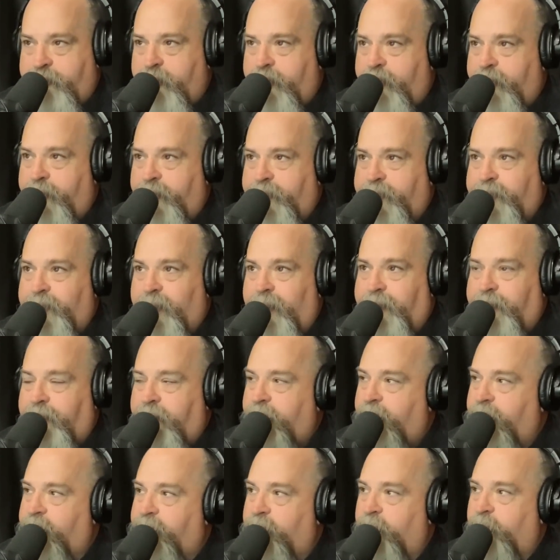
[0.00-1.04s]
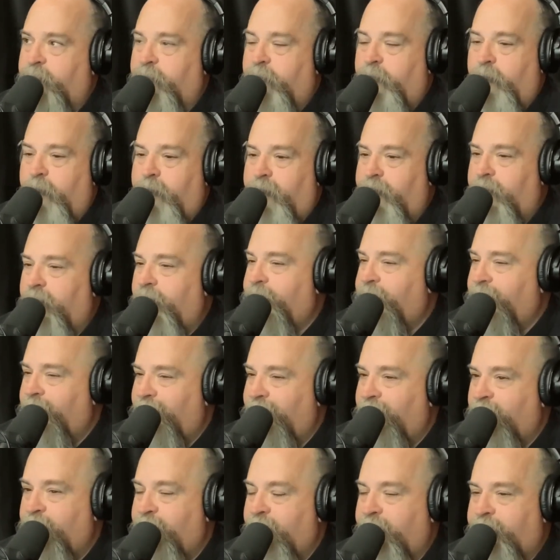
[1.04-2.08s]
Uh, it was 19 years old before he left, and
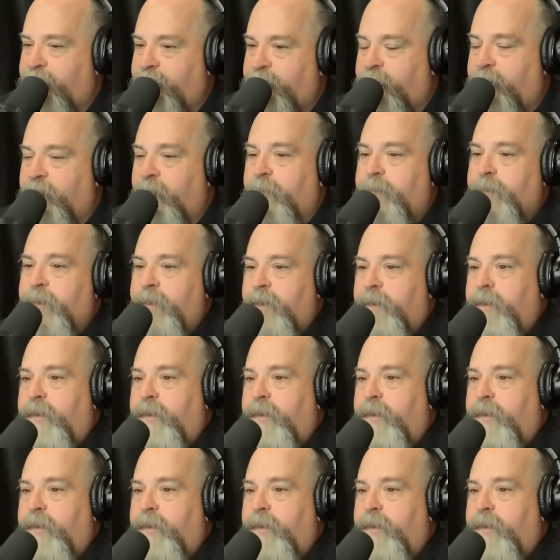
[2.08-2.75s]
he didn't make the trip.